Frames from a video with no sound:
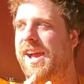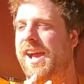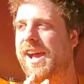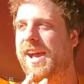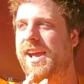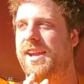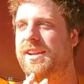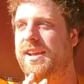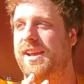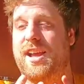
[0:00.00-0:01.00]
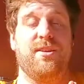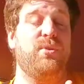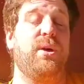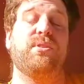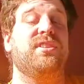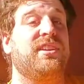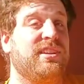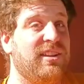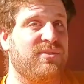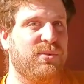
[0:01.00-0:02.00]
and I was
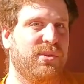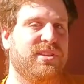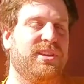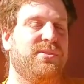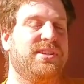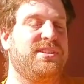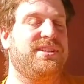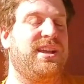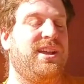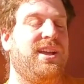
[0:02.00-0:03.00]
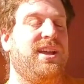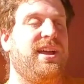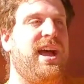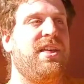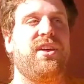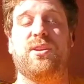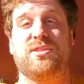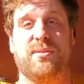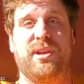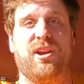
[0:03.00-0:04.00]
successful with it, which I thought it was
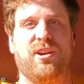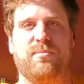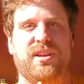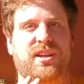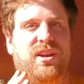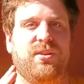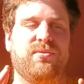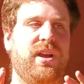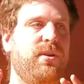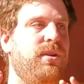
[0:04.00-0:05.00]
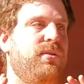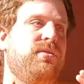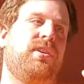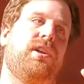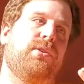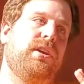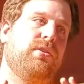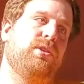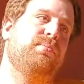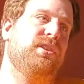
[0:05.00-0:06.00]
going to be harder, but I was following
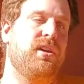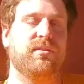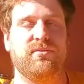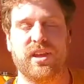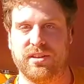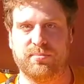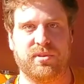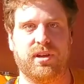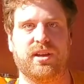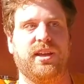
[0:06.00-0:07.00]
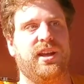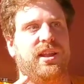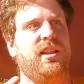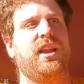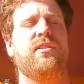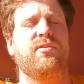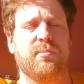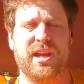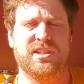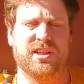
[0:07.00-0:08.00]
groups on Facebook and getting a lot of
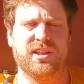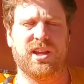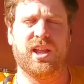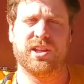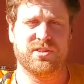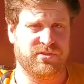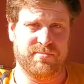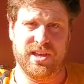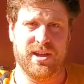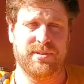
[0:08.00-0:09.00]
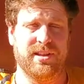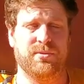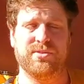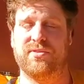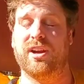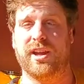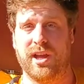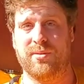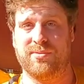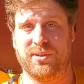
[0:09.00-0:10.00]
information and knowledge from them, and it was very
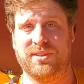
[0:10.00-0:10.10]
helpful.